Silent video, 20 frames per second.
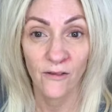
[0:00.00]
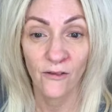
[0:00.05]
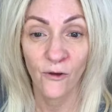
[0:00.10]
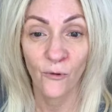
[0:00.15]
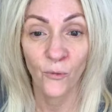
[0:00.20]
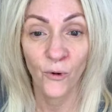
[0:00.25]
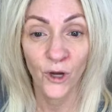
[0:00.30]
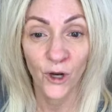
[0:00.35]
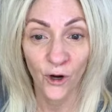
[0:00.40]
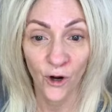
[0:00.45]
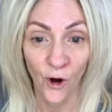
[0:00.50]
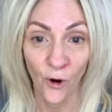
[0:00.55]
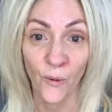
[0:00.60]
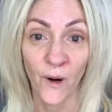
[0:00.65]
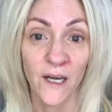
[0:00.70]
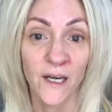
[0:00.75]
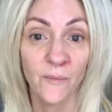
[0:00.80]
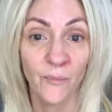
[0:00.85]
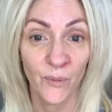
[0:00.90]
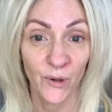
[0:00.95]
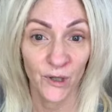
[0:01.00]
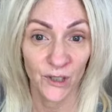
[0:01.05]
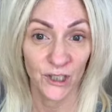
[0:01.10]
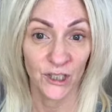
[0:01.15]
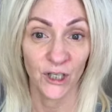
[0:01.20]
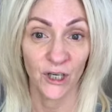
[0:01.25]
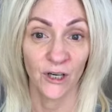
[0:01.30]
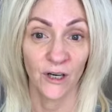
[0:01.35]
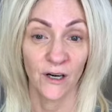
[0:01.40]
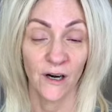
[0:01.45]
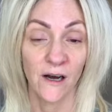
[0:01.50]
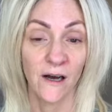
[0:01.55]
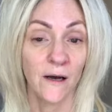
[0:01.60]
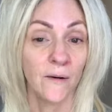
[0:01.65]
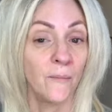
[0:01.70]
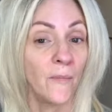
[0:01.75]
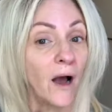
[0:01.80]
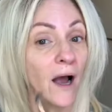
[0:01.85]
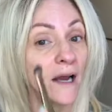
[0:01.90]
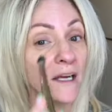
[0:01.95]
So when you go in to put your
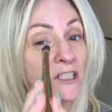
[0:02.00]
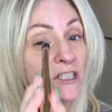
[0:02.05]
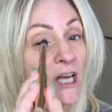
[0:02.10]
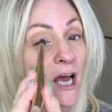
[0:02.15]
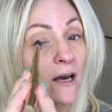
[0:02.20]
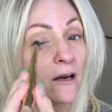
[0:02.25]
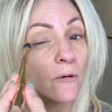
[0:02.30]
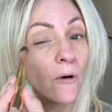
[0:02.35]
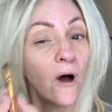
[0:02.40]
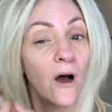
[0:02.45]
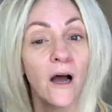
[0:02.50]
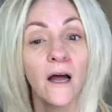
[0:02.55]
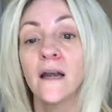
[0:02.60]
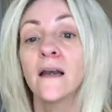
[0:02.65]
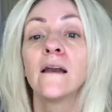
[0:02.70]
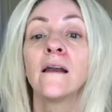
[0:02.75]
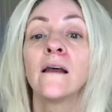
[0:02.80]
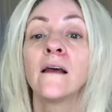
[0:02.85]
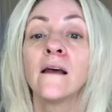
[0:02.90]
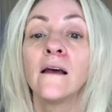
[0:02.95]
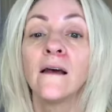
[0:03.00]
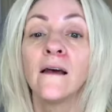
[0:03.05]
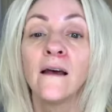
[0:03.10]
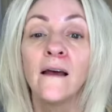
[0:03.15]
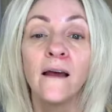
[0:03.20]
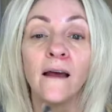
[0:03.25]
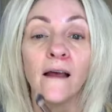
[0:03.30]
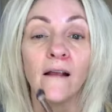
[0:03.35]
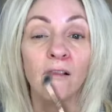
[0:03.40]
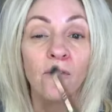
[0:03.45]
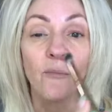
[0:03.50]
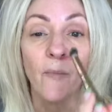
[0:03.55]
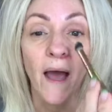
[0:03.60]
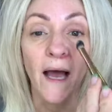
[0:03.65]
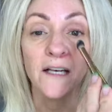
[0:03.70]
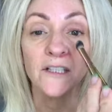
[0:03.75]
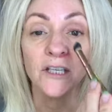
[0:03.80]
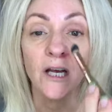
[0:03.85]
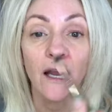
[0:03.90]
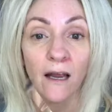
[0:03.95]
um, eyeshadow on, it's
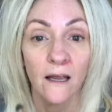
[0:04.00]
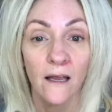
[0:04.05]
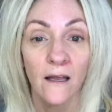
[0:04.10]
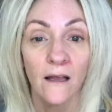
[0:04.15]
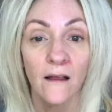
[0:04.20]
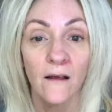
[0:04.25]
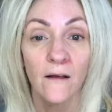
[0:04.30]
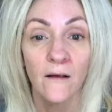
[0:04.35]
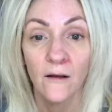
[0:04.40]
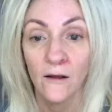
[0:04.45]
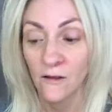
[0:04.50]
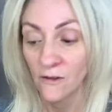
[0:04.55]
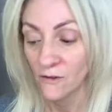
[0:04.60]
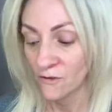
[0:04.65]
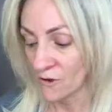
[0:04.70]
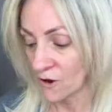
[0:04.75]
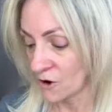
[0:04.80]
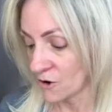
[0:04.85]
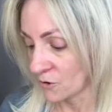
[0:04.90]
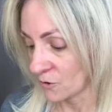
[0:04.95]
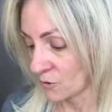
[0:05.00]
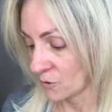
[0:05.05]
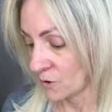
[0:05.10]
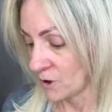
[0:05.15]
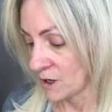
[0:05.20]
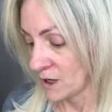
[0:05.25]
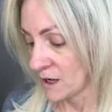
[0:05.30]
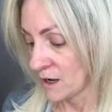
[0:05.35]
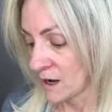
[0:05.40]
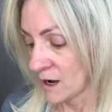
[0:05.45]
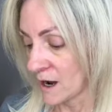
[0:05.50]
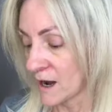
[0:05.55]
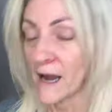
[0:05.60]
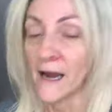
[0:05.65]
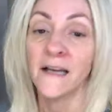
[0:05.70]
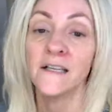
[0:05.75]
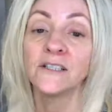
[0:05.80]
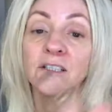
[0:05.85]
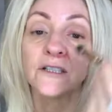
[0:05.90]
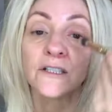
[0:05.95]
magic. So
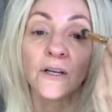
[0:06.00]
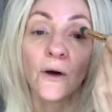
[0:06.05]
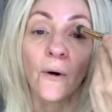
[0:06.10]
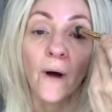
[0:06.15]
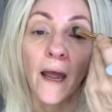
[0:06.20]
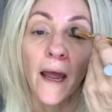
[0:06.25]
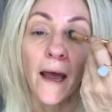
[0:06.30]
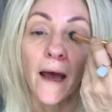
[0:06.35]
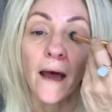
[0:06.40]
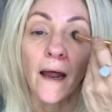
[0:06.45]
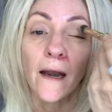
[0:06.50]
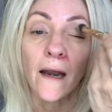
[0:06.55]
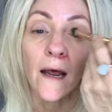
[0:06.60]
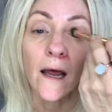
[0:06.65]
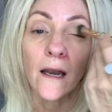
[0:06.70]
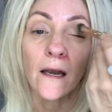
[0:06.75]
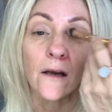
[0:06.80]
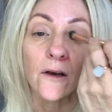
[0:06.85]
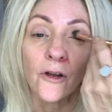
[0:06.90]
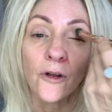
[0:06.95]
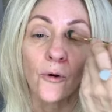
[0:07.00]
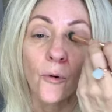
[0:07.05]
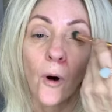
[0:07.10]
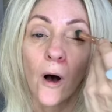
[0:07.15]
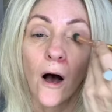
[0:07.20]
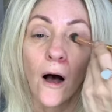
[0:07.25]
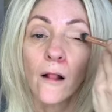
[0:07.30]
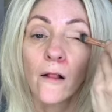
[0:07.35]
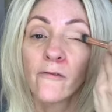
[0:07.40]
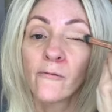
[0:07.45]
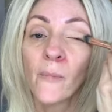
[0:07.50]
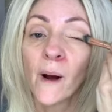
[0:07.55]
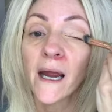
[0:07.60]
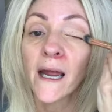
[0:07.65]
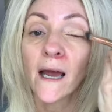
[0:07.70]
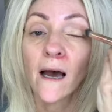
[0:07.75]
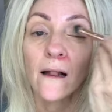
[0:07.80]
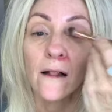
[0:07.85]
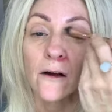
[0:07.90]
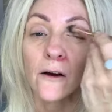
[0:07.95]
I just go ahead and do all of my
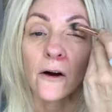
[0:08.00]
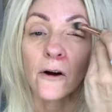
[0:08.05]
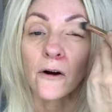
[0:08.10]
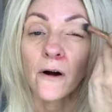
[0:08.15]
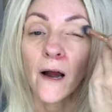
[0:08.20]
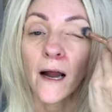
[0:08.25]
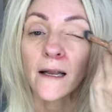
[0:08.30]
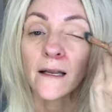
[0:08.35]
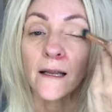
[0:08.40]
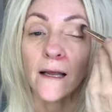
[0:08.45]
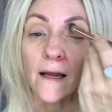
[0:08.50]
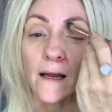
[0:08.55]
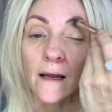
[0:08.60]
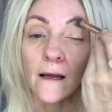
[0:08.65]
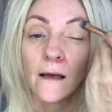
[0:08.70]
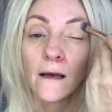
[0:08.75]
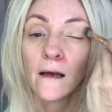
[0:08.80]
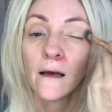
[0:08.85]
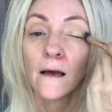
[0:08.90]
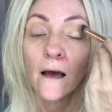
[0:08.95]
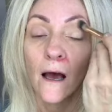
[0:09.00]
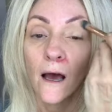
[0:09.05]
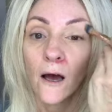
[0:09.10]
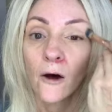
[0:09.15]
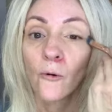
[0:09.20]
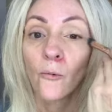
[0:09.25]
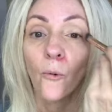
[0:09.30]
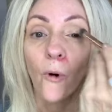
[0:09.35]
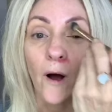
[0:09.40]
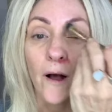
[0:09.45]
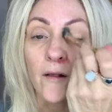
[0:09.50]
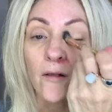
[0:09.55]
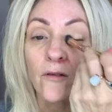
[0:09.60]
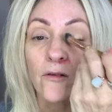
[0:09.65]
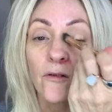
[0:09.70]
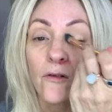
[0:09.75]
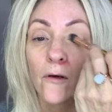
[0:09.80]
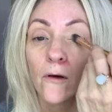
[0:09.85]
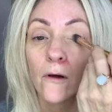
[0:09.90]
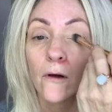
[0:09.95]
color correcting at
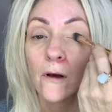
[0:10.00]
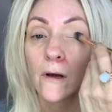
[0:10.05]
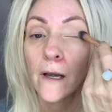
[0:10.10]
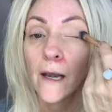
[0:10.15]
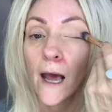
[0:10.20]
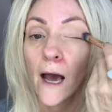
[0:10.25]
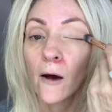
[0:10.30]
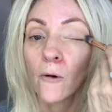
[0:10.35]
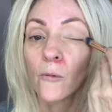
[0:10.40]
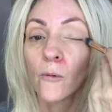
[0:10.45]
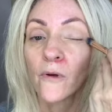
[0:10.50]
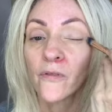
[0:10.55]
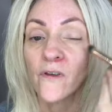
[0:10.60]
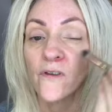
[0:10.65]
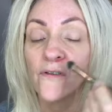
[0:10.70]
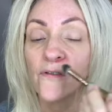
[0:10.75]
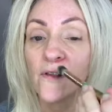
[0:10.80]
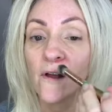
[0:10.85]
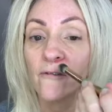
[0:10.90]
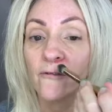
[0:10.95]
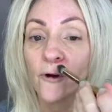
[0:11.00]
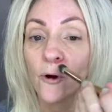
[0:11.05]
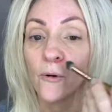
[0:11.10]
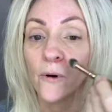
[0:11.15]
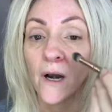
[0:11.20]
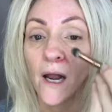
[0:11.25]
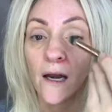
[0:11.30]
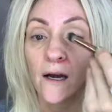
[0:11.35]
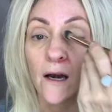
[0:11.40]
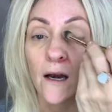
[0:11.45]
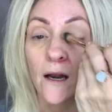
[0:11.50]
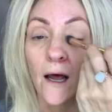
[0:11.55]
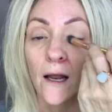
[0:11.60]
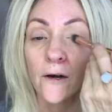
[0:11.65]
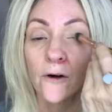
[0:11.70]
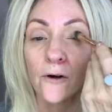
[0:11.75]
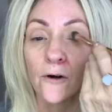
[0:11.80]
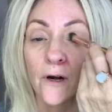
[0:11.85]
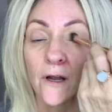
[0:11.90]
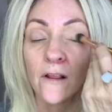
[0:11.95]
once. Now with this stuff going on
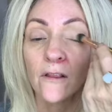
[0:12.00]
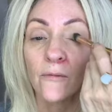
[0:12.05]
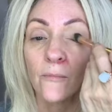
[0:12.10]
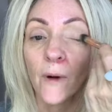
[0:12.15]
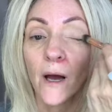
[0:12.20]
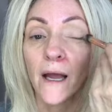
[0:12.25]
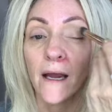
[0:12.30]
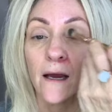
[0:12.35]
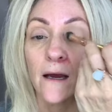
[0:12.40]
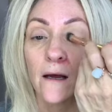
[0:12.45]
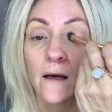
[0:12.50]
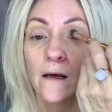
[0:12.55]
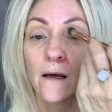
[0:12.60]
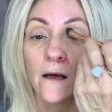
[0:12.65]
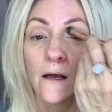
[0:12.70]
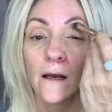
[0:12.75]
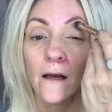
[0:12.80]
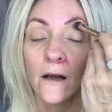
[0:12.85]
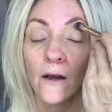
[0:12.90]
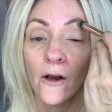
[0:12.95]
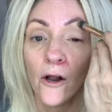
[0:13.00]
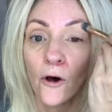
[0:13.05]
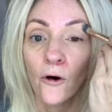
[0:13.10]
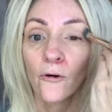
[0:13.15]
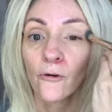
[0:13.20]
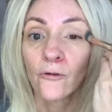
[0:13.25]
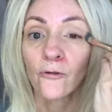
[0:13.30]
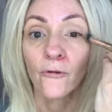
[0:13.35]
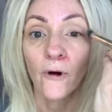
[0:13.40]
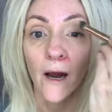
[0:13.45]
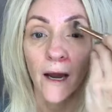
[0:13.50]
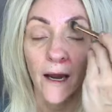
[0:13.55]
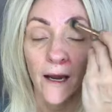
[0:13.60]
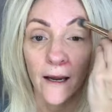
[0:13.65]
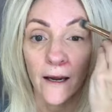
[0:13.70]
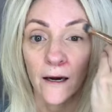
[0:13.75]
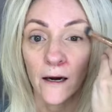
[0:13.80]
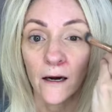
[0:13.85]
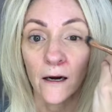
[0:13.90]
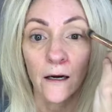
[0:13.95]
underneath my nose right
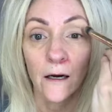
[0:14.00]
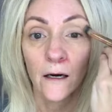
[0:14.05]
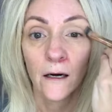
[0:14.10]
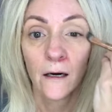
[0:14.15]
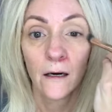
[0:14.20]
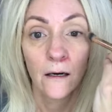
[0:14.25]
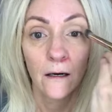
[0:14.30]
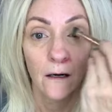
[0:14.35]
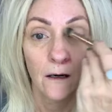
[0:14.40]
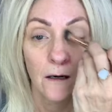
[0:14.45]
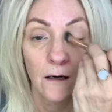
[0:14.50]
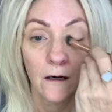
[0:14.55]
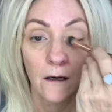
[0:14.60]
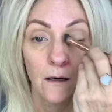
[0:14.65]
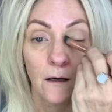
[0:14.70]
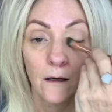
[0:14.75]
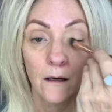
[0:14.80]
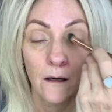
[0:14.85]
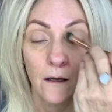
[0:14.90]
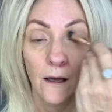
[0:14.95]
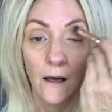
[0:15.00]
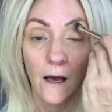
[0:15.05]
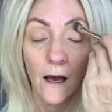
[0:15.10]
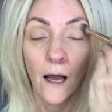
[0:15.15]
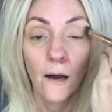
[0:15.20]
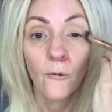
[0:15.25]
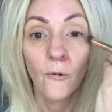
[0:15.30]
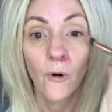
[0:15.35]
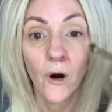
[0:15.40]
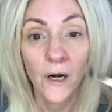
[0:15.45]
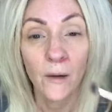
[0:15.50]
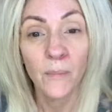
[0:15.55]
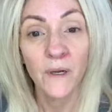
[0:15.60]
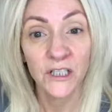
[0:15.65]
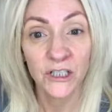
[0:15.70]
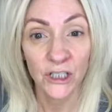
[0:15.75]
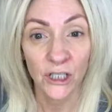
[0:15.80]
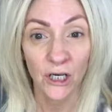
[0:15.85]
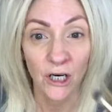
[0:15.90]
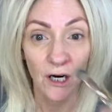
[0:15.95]
here, I wanna be
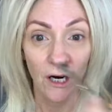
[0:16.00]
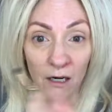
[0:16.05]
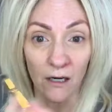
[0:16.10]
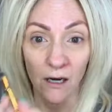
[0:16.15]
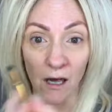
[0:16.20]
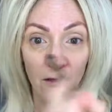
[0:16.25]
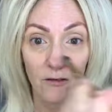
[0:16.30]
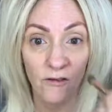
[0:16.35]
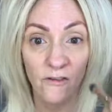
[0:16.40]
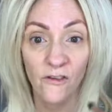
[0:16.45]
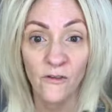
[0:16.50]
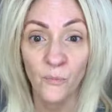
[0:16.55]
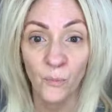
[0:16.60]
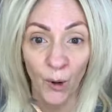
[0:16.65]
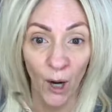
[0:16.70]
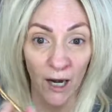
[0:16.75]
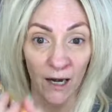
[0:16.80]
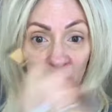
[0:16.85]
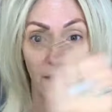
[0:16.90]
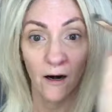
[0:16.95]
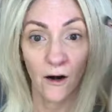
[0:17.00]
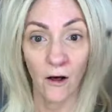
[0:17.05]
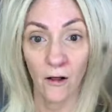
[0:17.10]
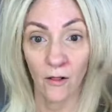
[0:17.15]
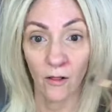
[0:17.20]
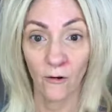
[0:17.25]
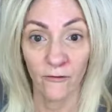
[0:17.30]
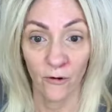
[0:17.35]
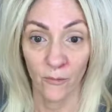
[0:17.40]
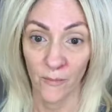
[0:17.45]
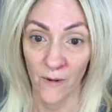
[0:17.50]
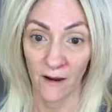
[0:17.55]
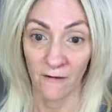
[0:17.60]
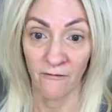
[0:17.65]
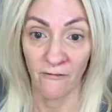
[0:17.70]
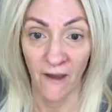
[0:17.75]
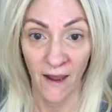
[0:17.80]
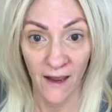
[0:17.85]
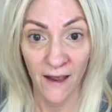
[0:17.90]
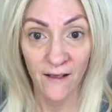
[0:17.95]
sure and not spread it all over my
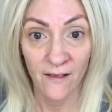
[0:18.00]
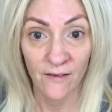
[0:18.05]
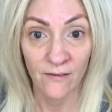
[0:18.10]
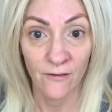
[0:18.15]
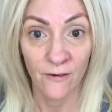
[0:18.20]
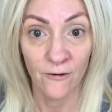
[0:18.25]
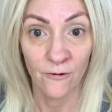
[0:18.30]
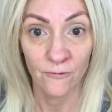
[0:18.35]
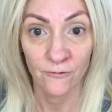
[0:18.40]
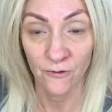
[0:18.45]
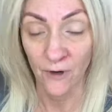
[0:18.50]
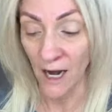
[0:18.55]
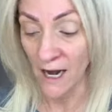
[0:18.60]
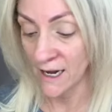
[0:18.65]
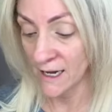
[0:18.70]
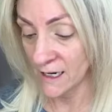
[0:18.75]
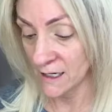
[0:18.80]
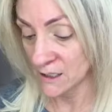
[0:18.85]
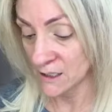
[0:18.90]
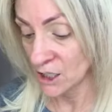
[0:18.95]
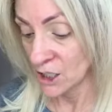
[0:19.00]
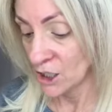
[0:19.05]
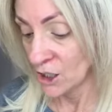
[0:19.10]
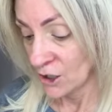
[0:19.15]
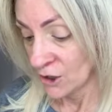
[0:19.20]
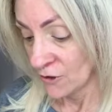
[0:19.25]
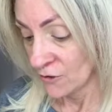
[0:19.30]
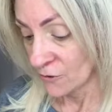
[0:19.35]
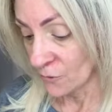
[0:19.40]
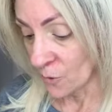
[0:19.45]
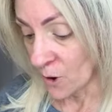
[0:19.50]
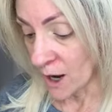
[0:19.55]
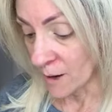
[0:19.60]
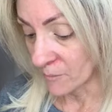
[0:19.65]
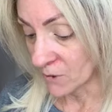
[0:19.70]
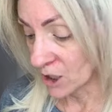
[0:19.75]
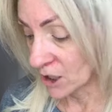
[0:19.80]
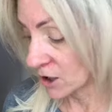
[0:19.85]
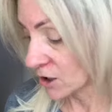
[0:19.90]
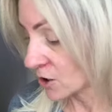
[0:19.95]
face, right? So
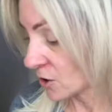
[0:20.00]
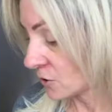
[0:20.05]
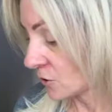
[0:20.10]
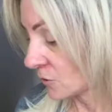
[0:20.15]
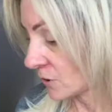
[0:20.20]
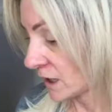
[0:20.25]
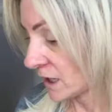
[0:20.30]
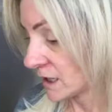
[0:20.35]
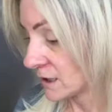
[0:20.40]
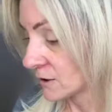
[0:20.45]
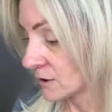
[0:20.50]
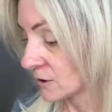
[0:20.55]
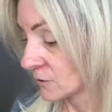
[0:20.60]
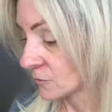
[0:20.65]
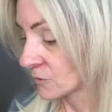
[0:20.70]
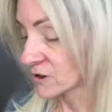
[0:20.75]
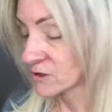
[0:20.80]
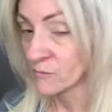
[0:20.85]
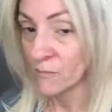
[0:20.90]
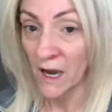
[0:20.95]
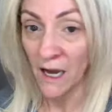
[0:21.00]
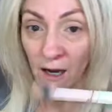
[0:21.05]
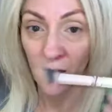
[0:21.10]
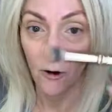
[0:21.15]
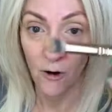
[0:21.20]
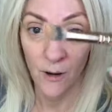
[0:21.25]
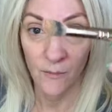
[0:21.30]
I'm gonna go in with mango.